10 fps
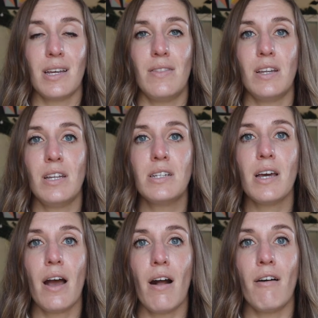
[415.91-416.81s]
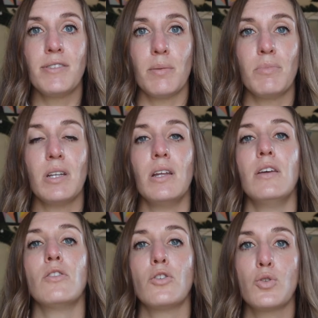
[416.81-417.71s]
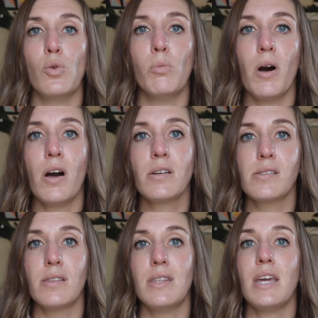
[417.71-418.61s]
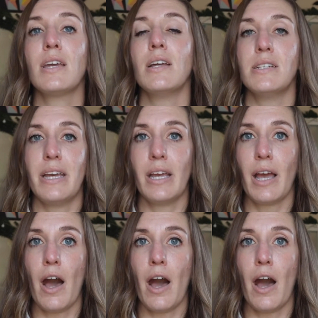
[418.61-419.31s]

and they need to have something in their toolbox that they can take